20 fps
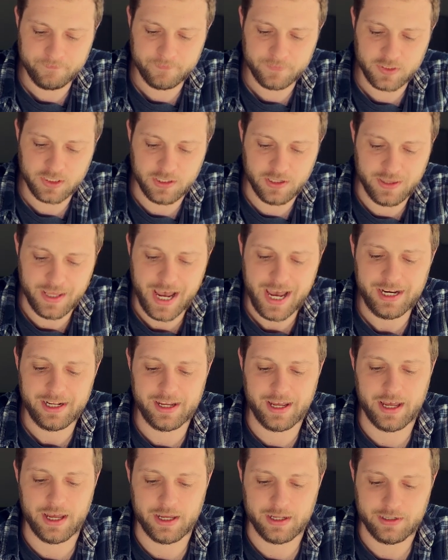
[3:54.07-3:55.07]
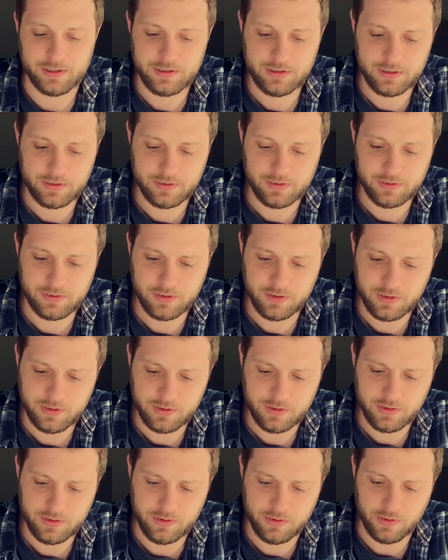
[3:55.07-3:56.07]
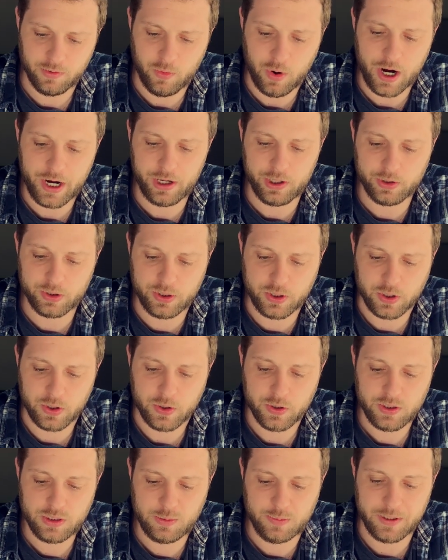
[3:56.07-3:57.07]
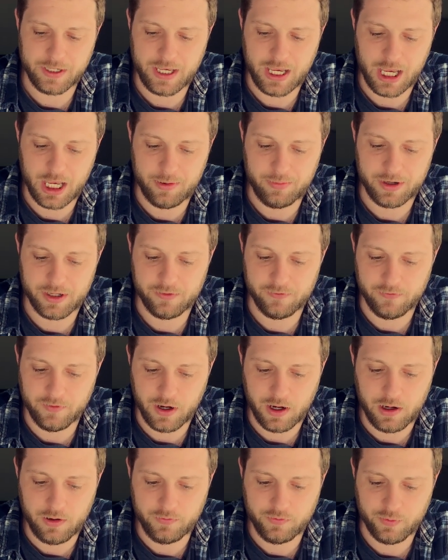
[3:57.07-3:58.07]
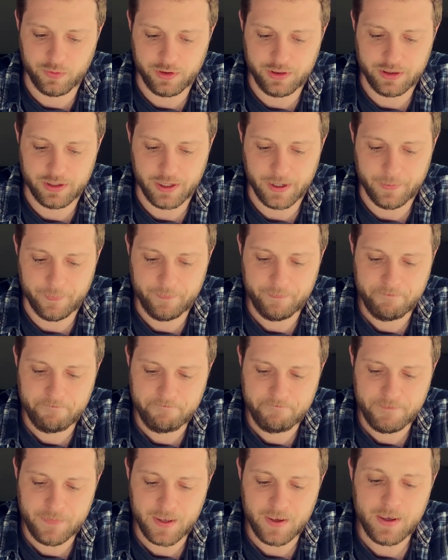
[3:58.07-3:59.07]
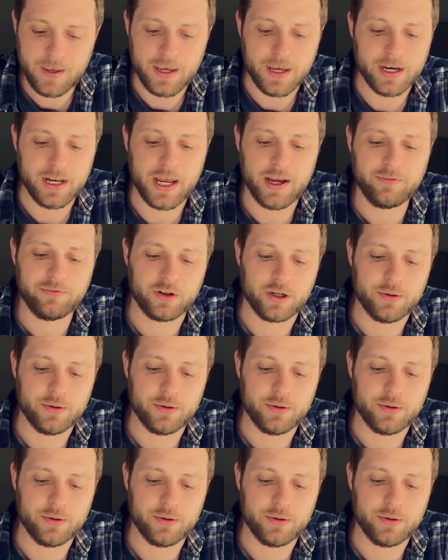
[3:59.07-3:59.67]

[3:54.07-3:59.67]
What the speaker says: To that end, the wild goose became involved with them in every